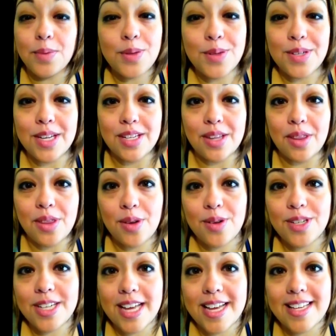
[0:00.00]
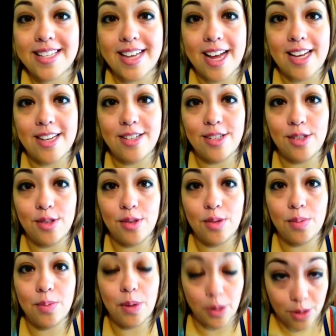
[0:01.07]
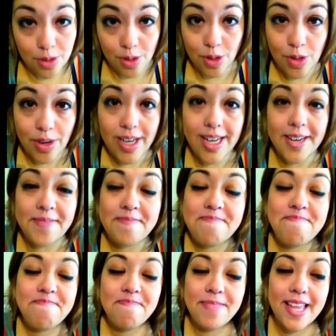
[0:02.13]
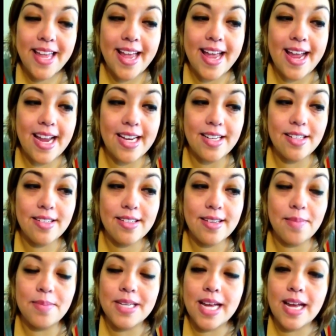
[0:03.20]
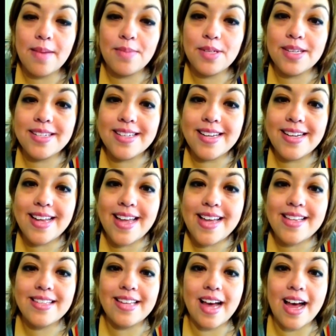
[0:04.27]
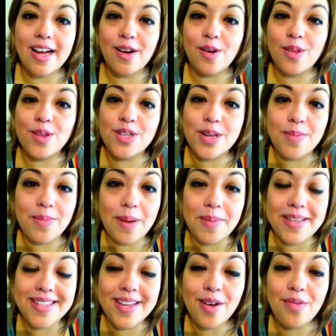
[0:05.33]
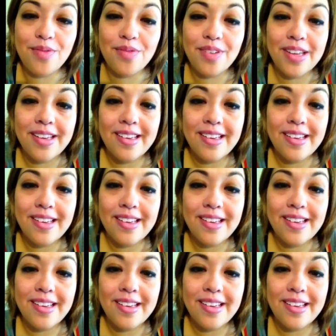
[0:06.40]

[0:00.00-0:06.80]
Tuesdays and Thursdays I do personal training, and sometimes on Sundays I go to the gym by myself.